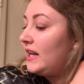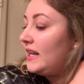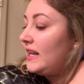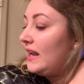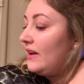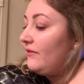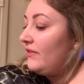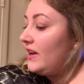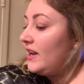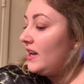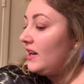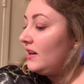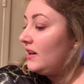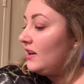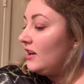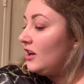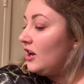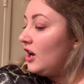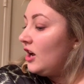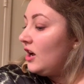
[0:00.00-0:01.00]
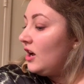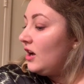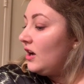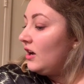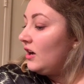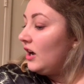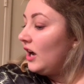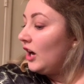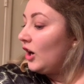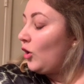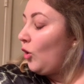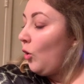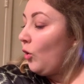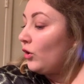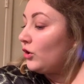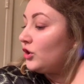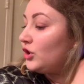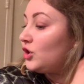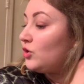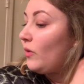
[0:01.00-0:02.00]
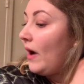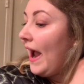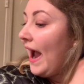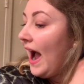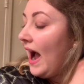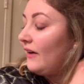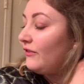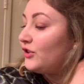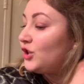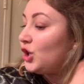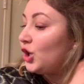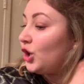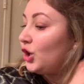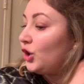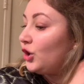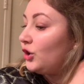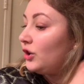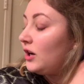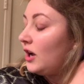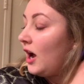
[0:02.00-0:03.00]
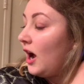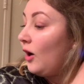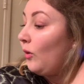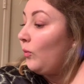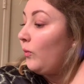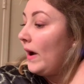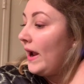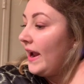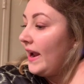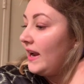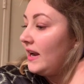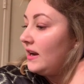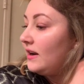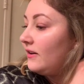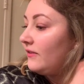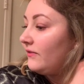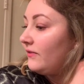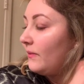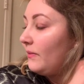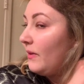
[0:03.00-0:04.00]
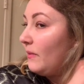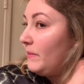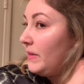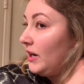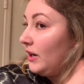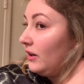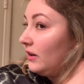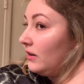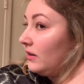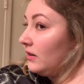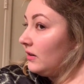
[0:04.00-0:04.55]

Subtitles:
give it a quarter to a half turn away from the mirror.